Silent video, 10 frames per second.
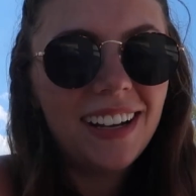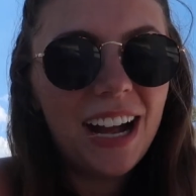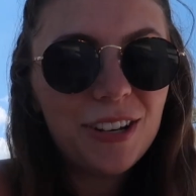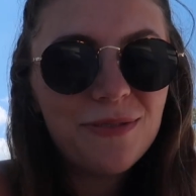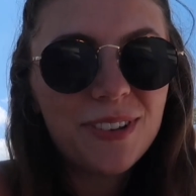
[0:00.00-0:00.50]

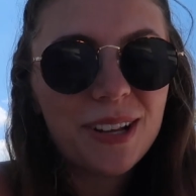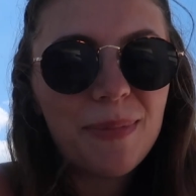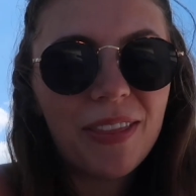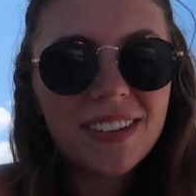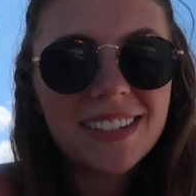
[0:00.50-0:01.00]
How do you feel
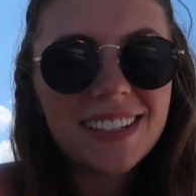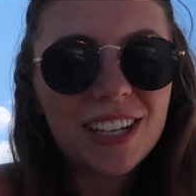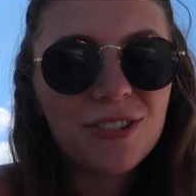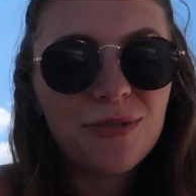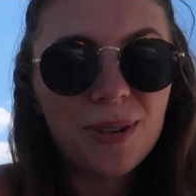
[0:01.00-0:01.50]
about this
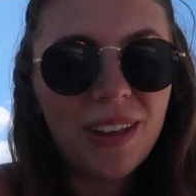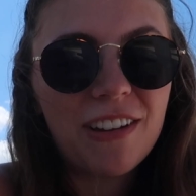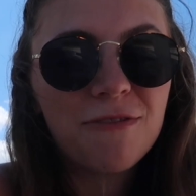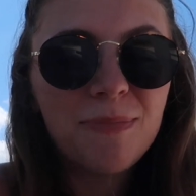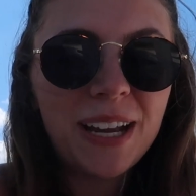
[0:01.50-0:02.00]
stage of your
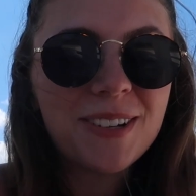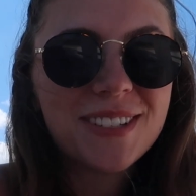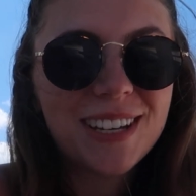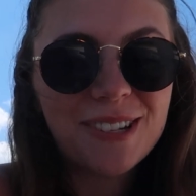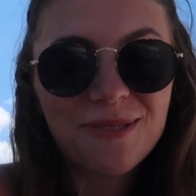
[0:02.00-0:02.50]
life? Better
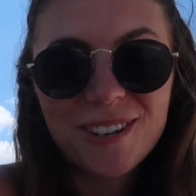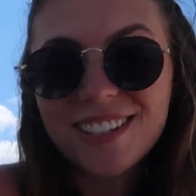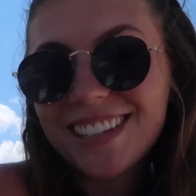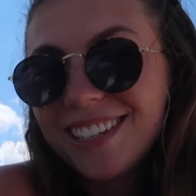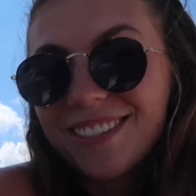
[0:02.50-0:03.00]
slash worse
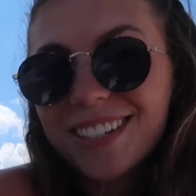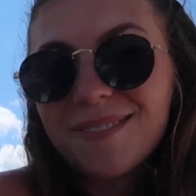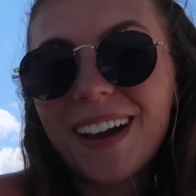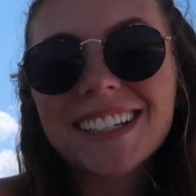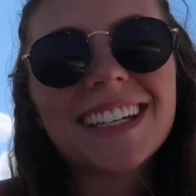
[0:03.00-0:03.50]
than you
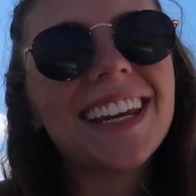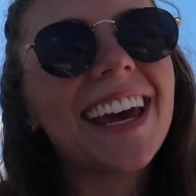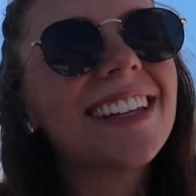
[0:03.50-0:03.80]
expected?